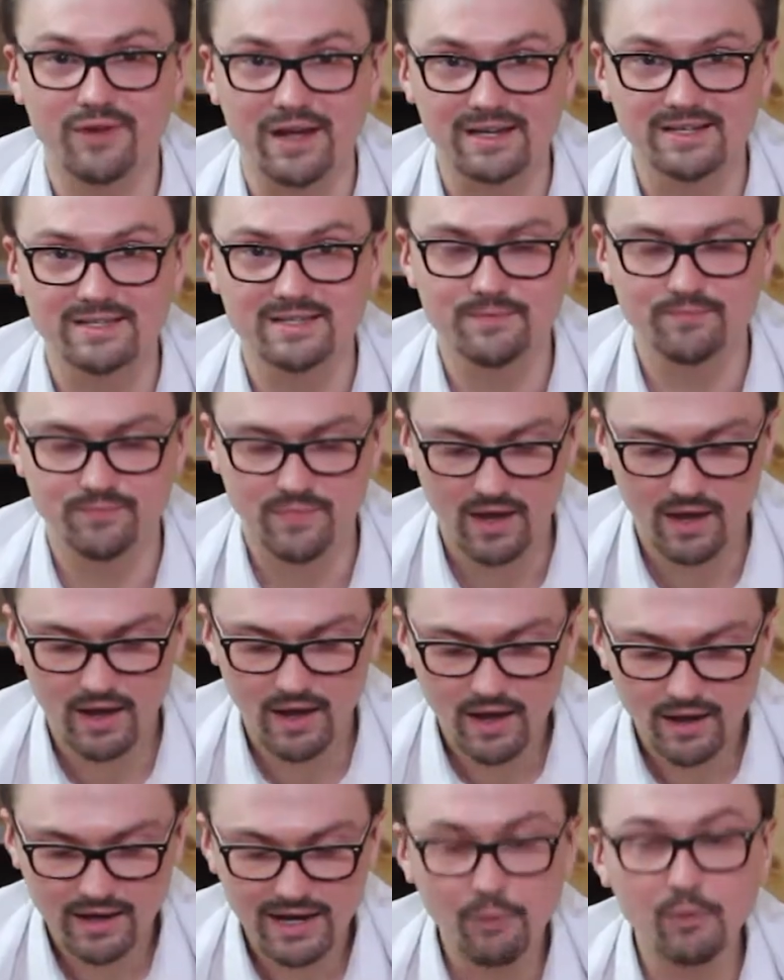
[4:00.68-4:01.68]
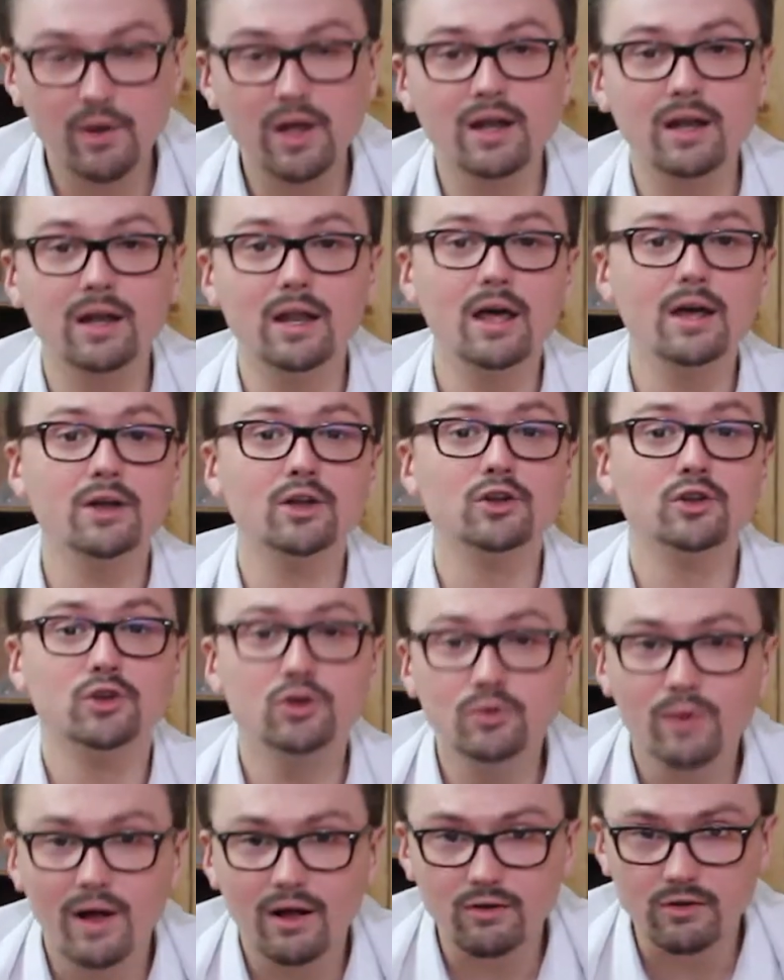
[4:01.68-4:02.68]
face. Now we're going to learn a
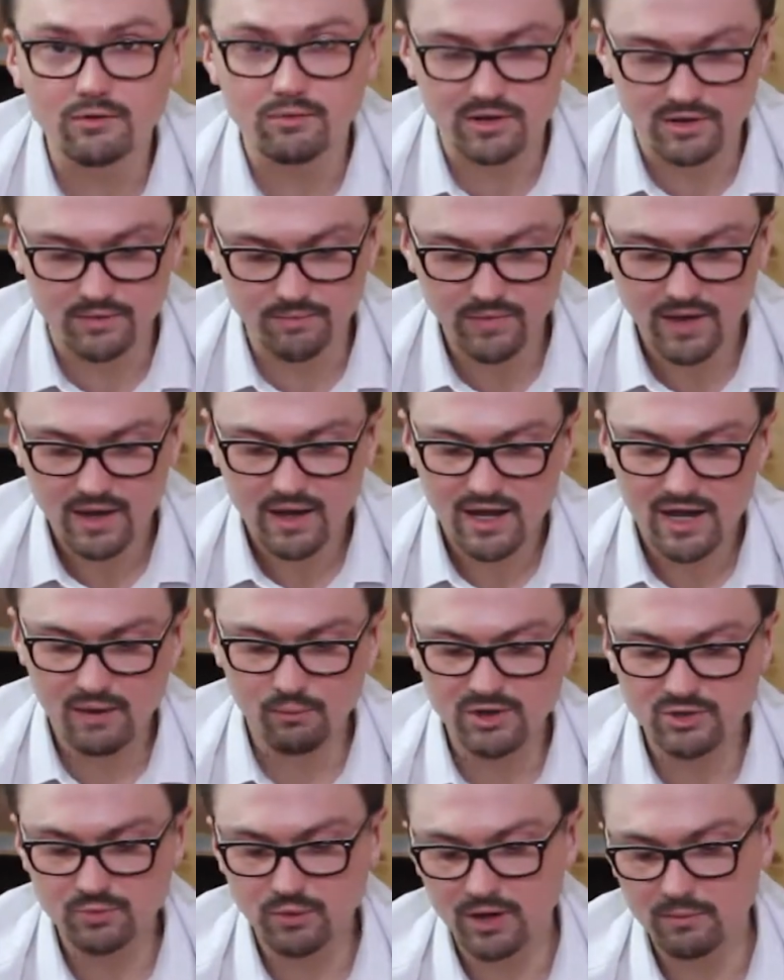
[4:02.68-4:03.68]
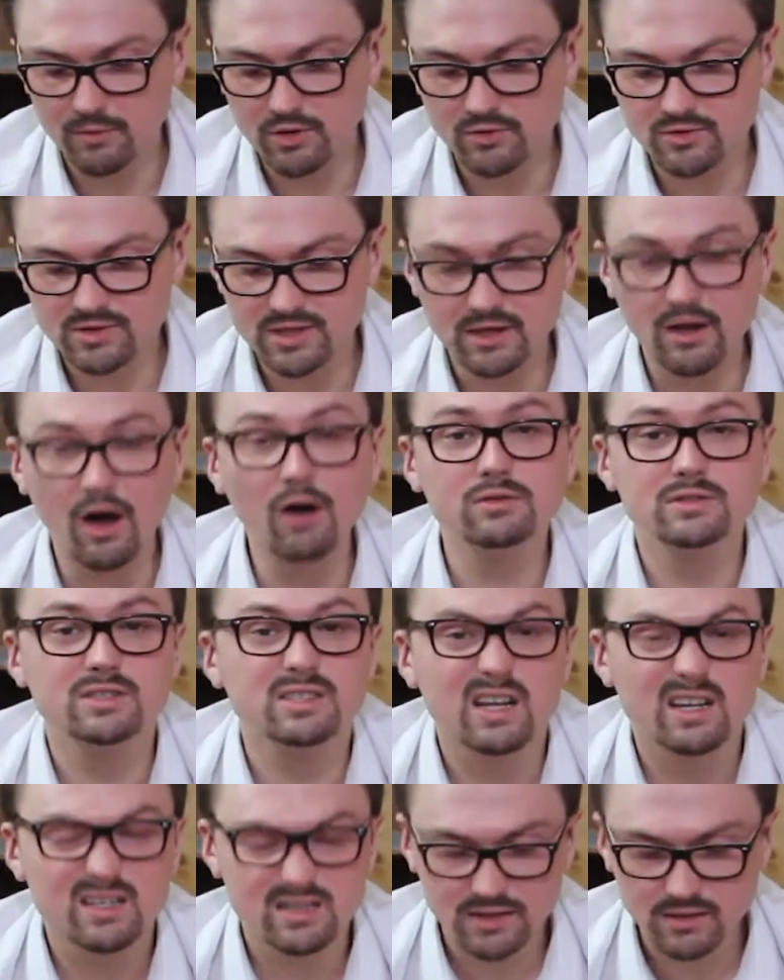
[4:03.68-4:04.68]
new algorithm in which we're going to be using
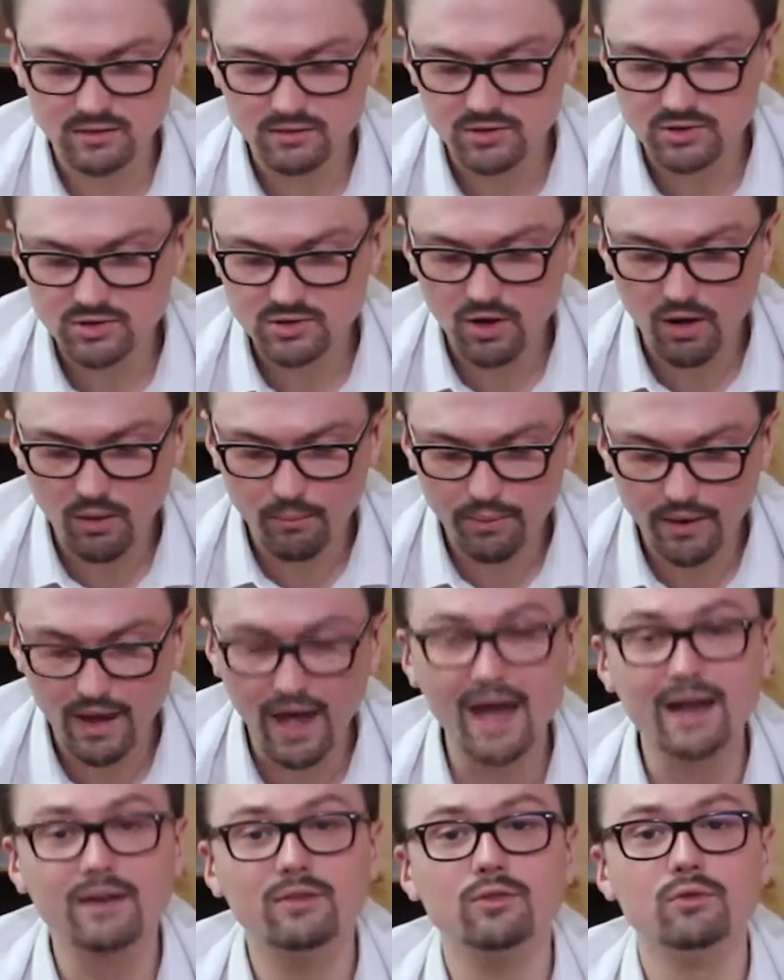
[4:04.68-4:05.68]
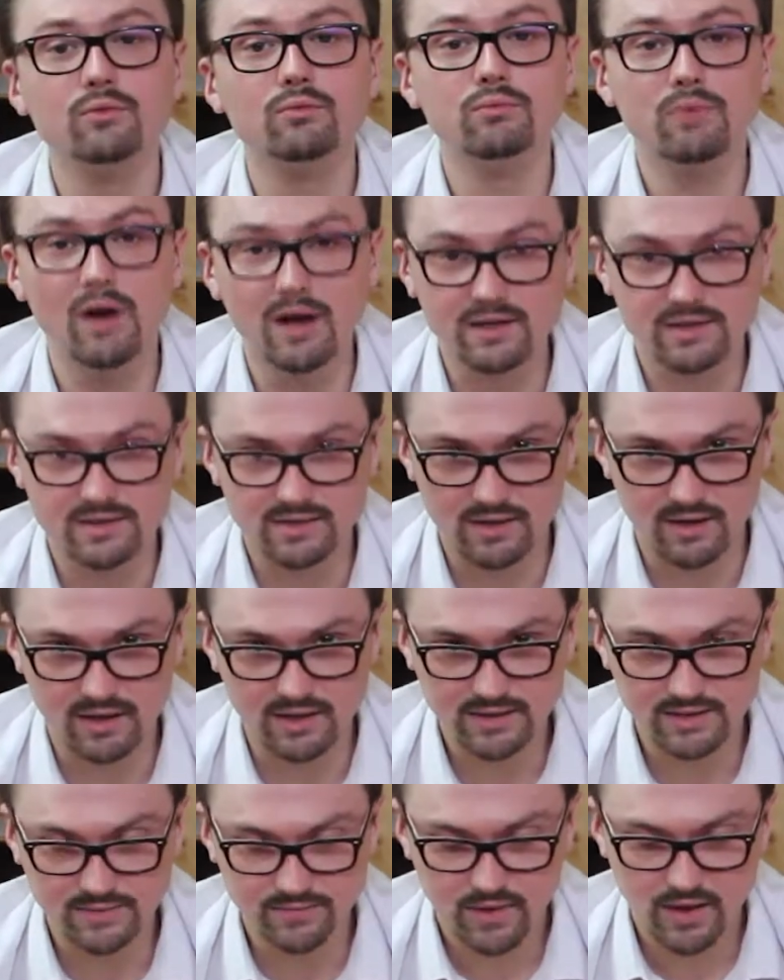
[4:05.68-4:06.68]
alternating the top and the right
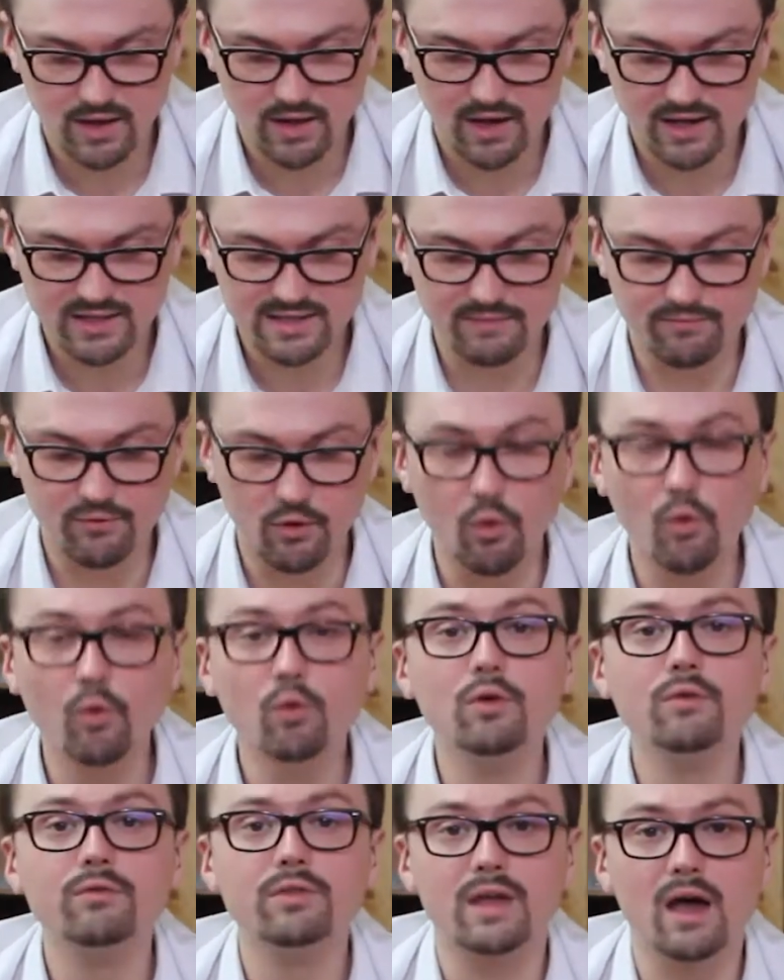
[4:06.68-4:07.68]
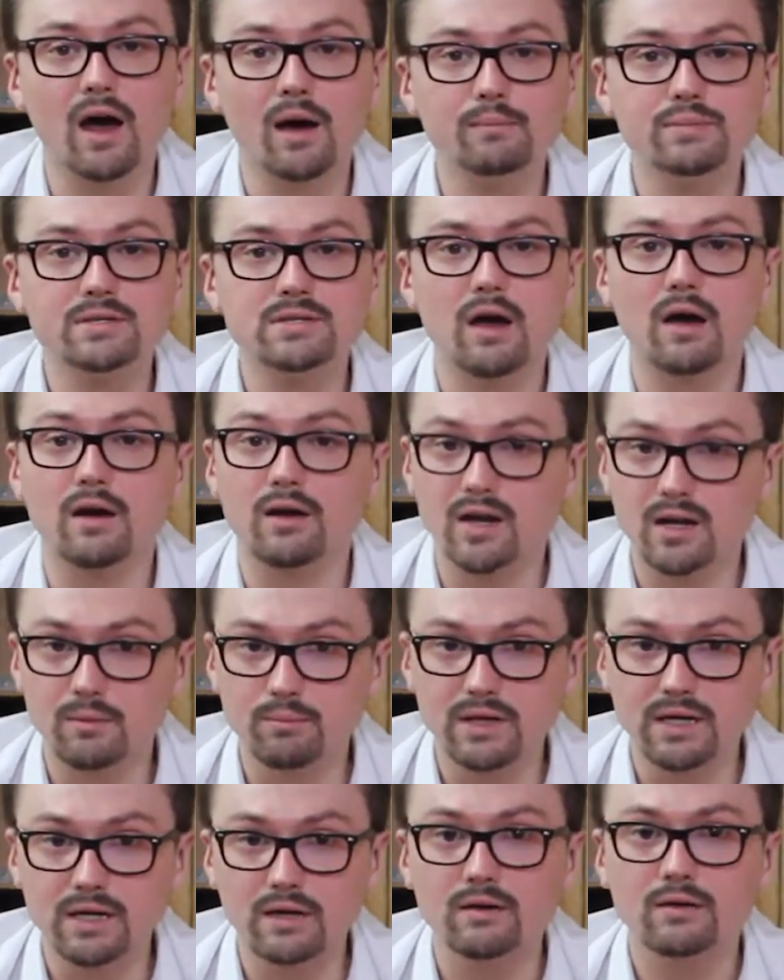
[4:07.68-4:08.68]
side, except for all of the ups are going to
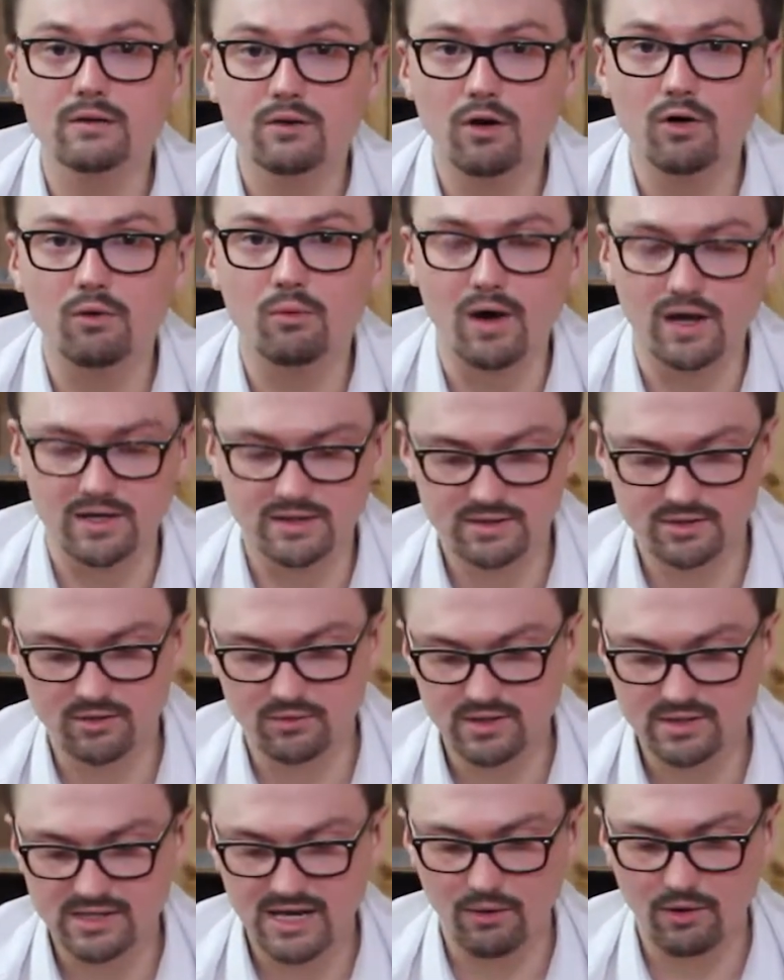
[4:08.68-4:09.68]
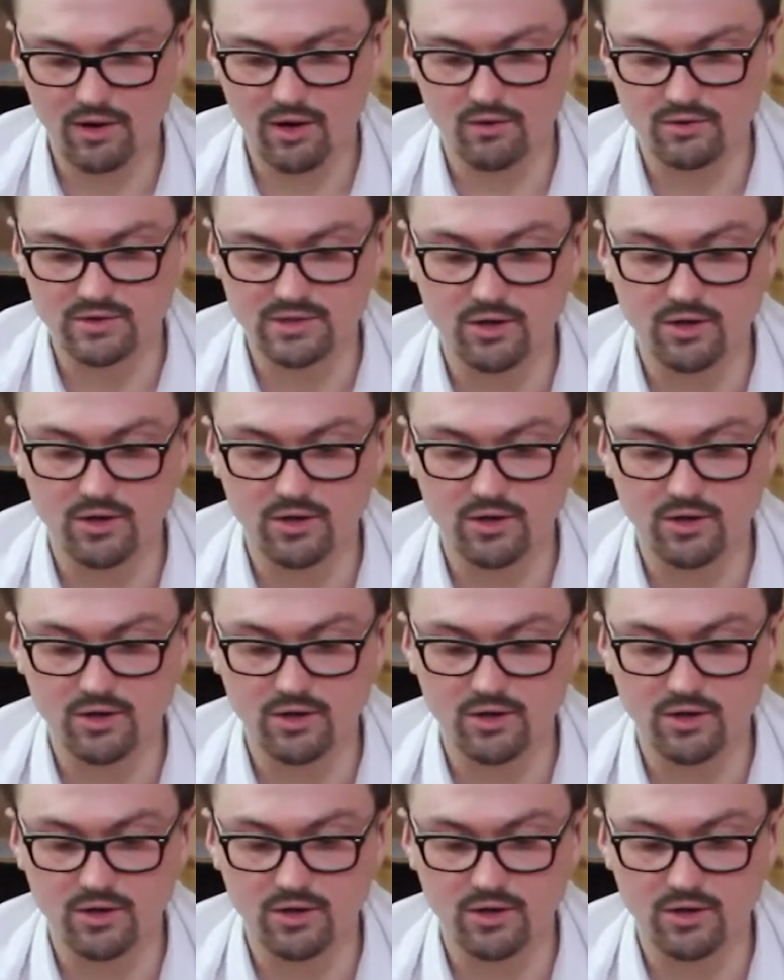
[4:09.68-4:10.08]
be clockwise. So this is how it goes.